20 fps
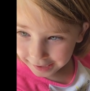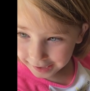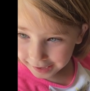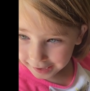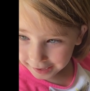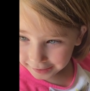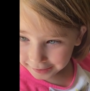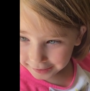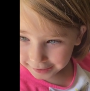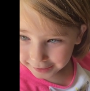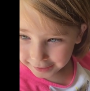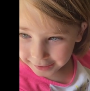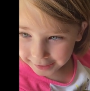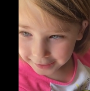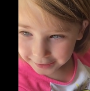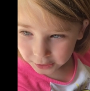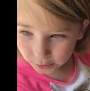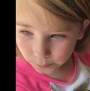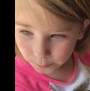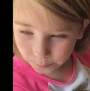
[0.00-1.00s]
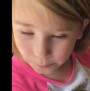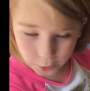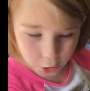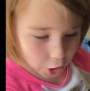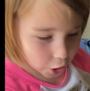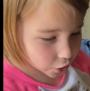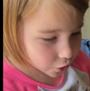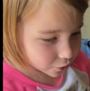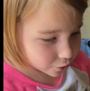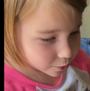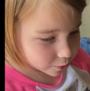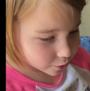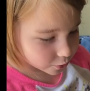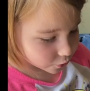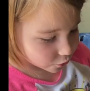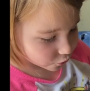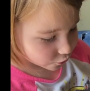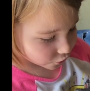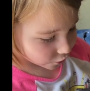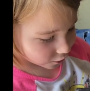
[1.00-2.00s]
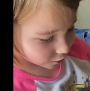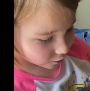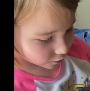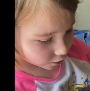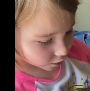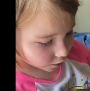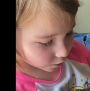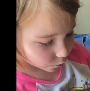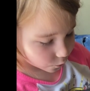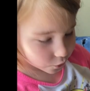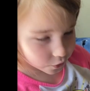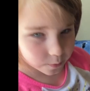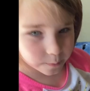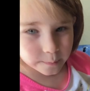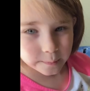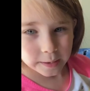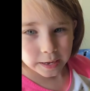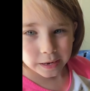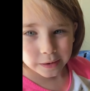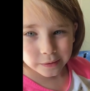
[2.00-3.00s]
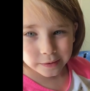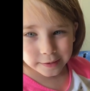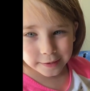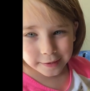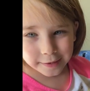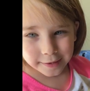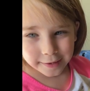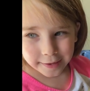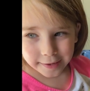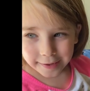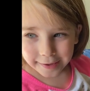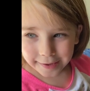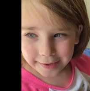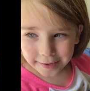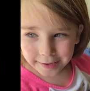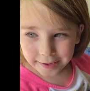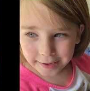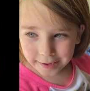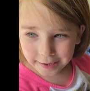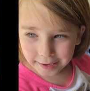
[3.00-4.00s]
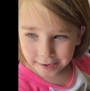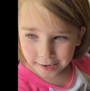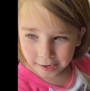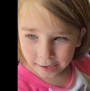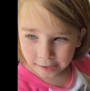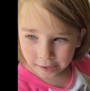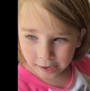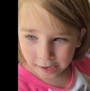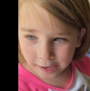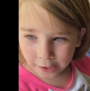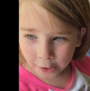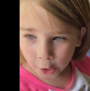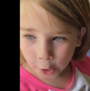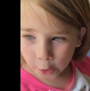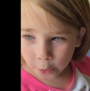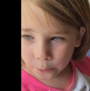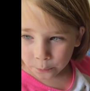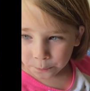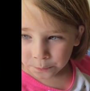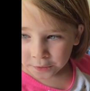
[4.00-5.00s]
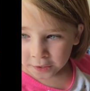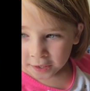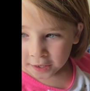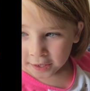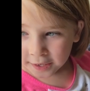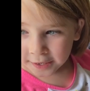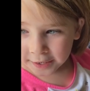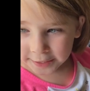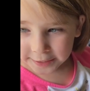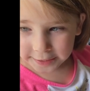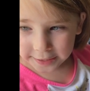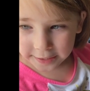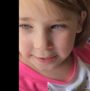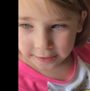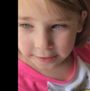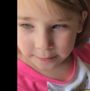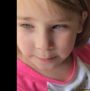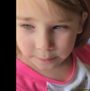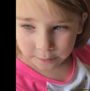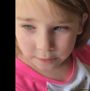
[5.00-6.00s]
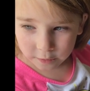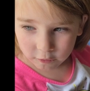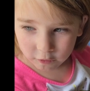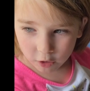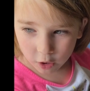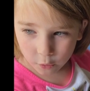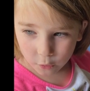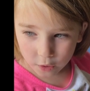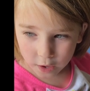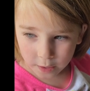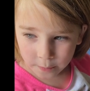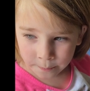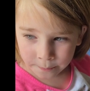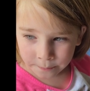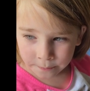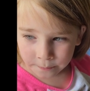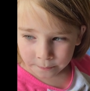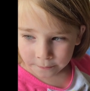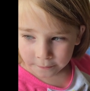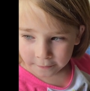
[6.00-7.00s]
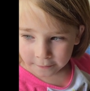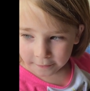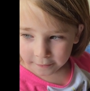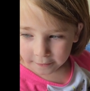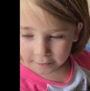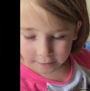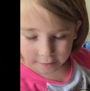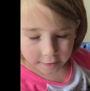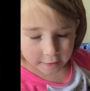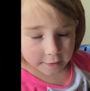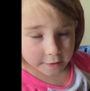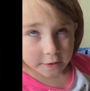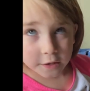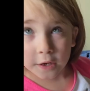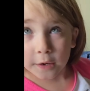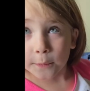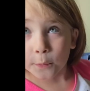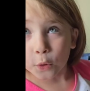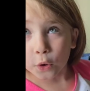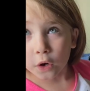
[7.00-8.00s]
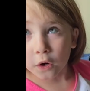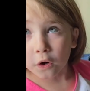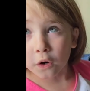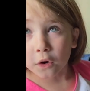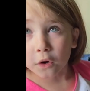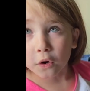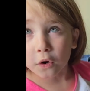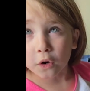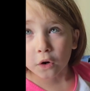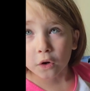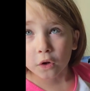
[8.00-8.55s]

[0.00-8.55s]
And he needs a bottle to drink on with milk. And I hope he can grow up. Is he a boy or a girl?